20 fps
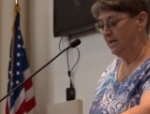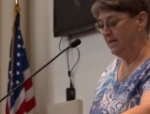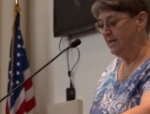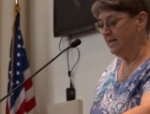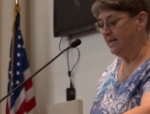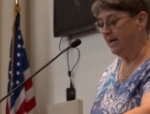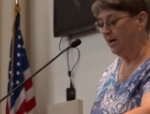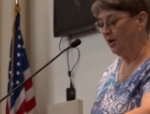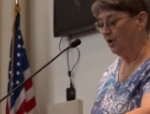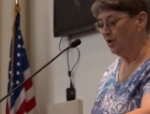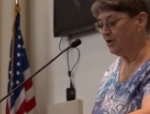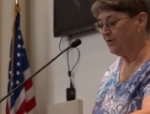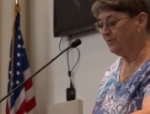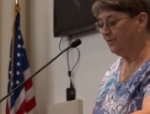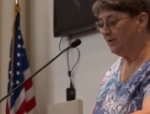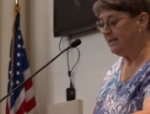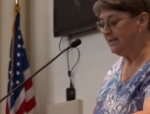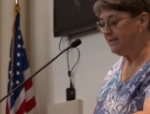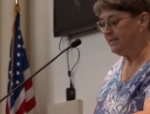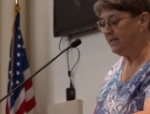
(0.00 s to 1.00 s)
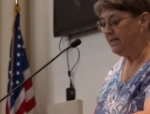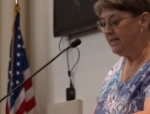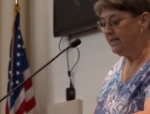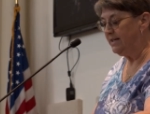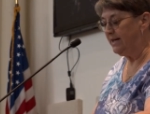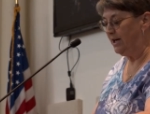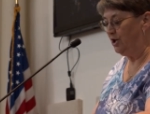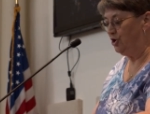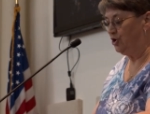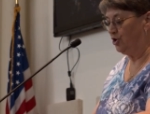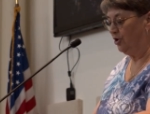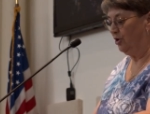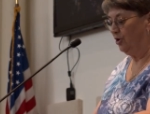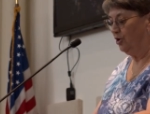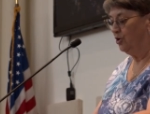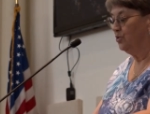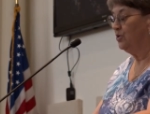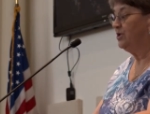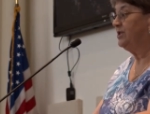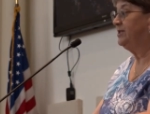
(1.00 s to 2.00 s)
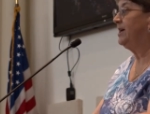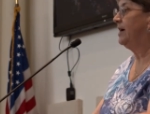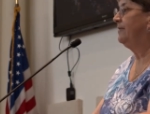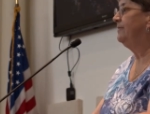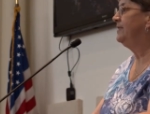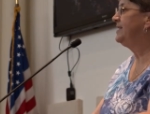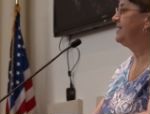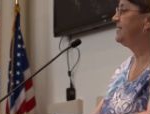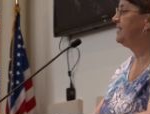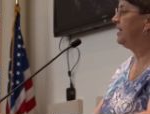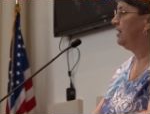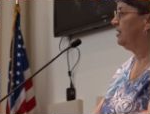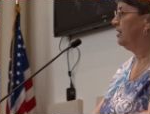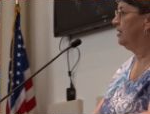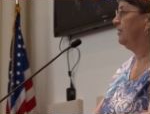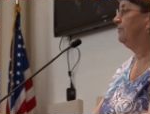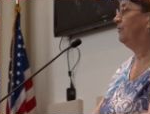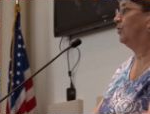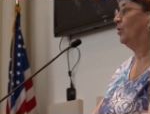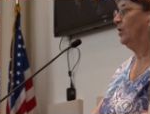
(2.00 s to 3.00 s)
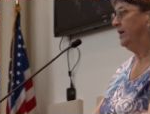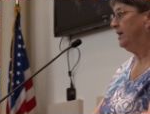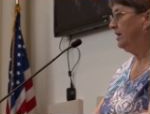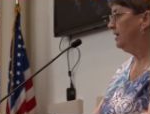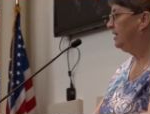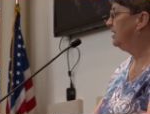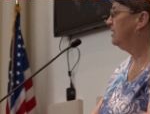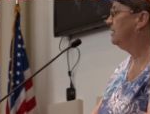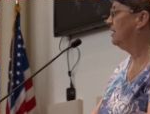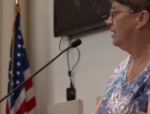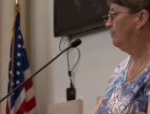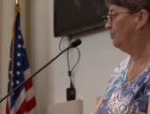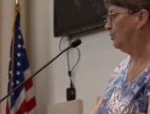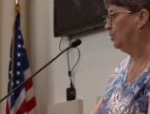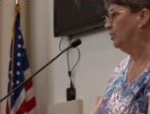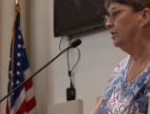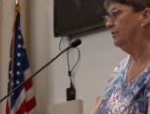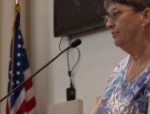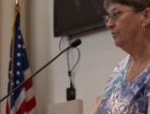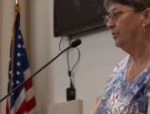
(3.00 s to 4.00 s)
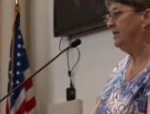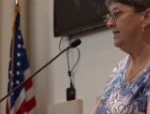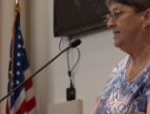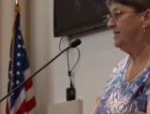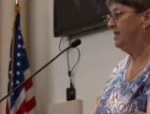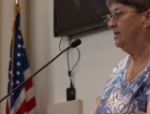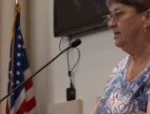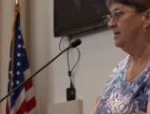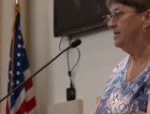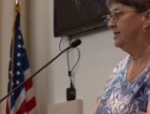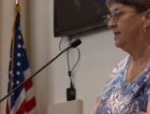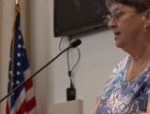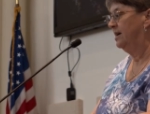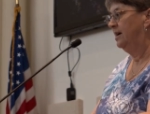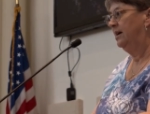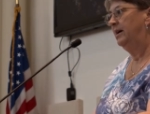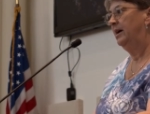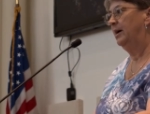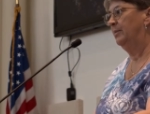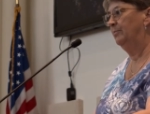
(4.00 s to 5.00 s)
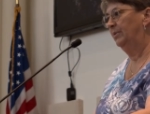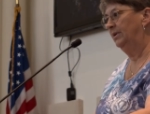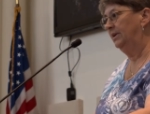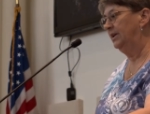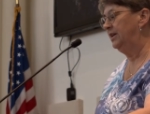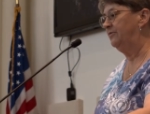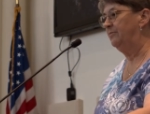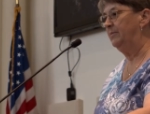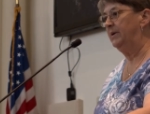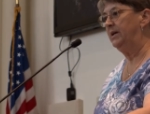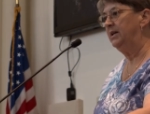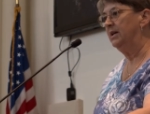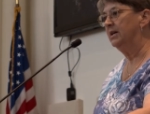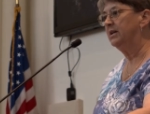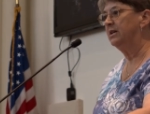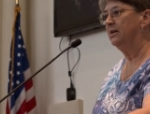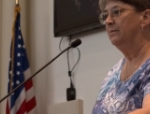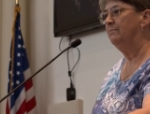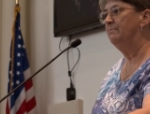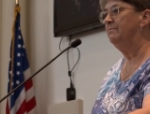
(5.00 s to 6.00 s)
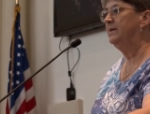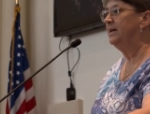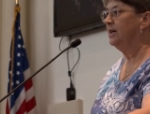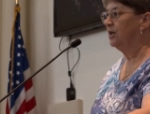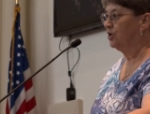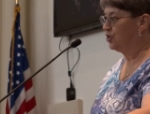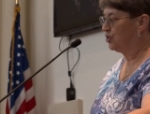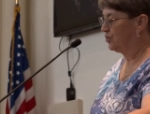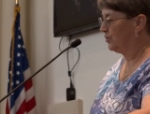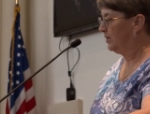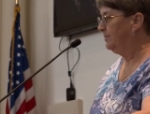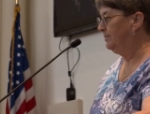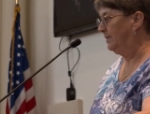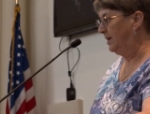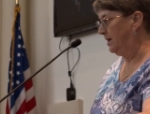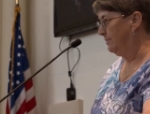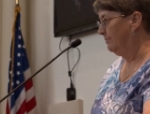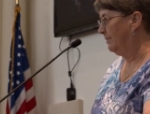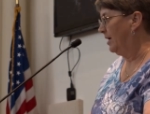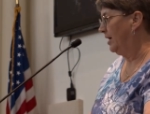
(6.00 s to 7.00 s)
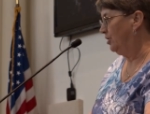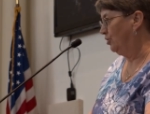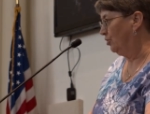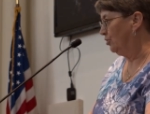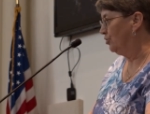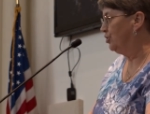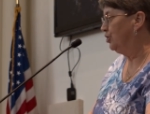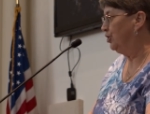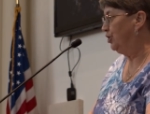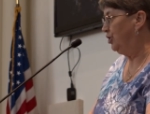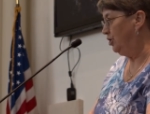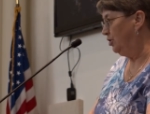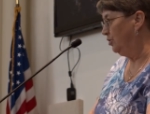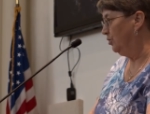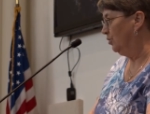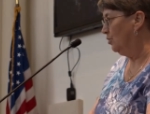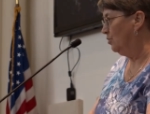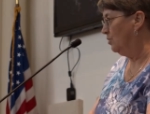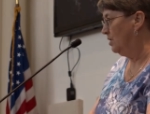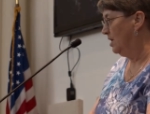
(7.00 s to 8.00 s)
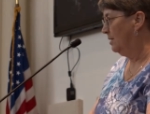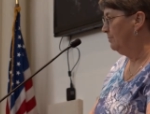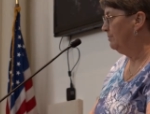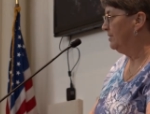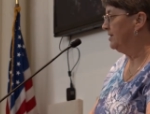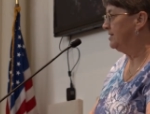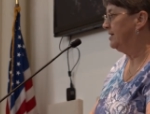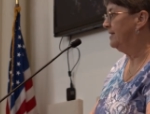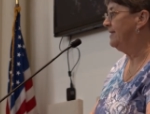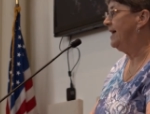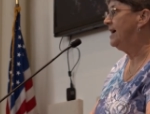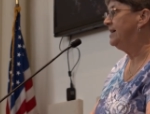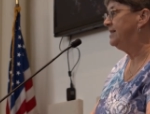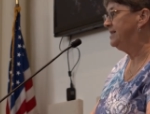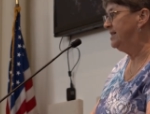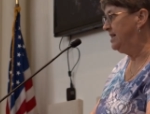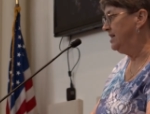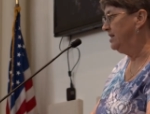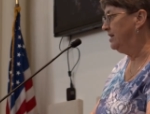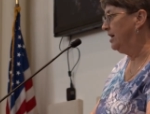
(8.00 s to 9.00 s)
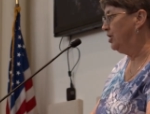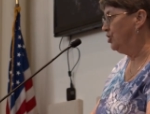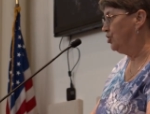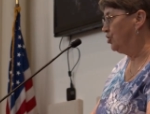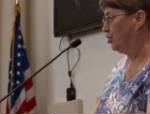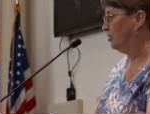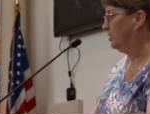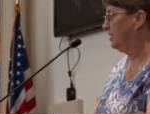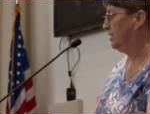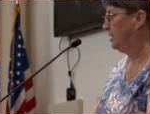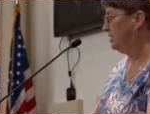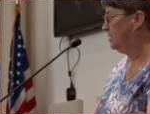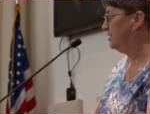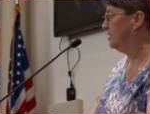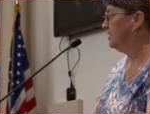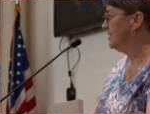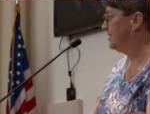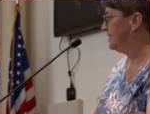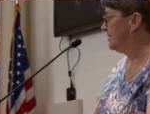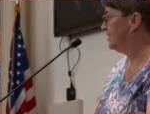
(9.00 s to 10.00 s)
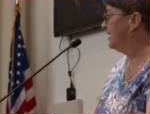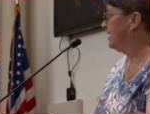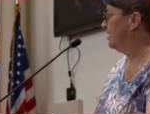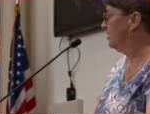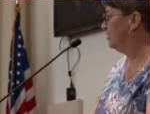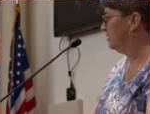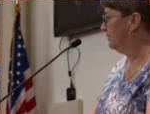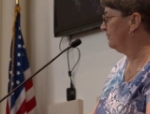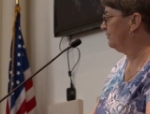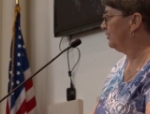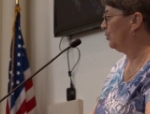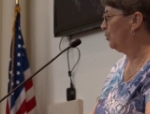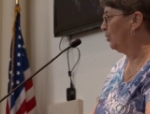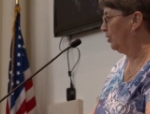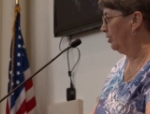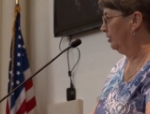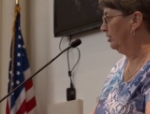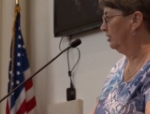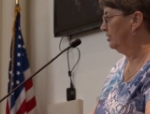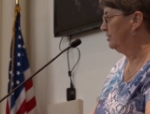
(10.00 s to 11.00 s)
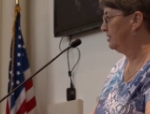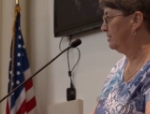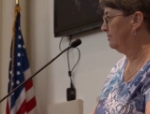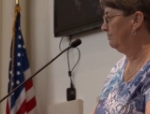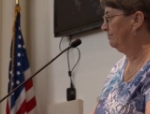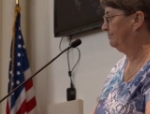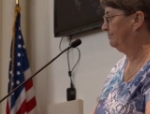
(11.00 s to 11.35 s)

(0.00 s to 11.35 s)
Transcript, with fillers: he cares for the teenager who's devastated for any number of reasons, and believe me, it can be extremely minor to you, but to that teenager, it is the end of the world.